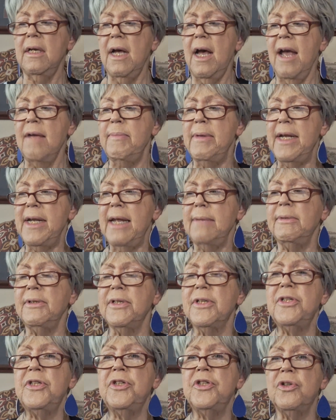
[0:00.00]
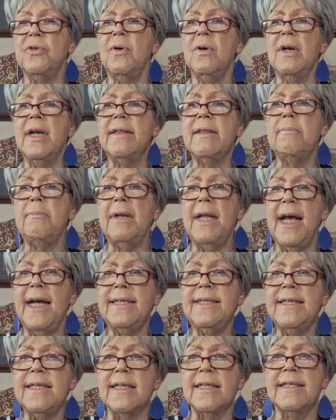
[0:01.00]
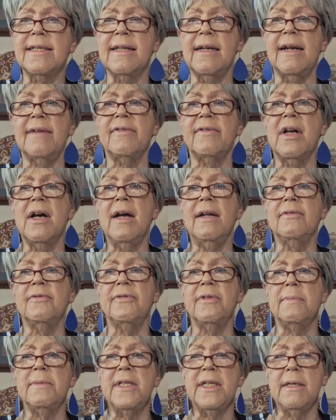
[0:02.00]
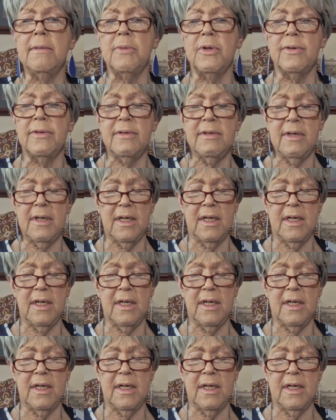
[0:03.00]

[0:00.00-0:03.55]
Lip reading: I've been able to store in the plastics that I've gotten from Temu.